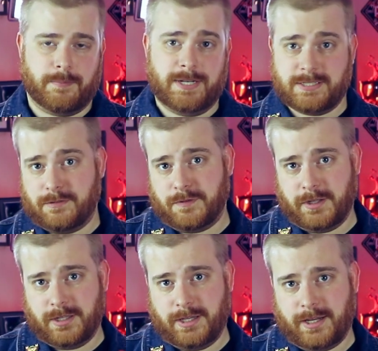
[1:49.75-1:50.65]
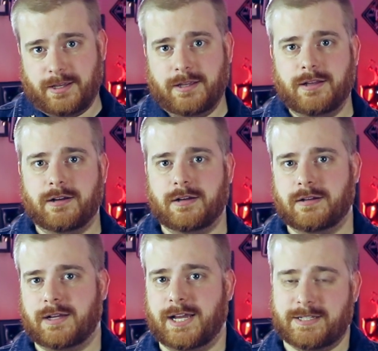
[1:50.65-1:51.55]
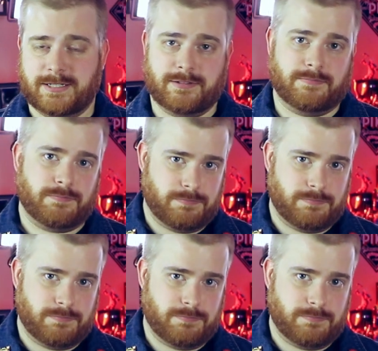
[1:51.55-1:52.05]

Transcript: It is an affiliate link. I did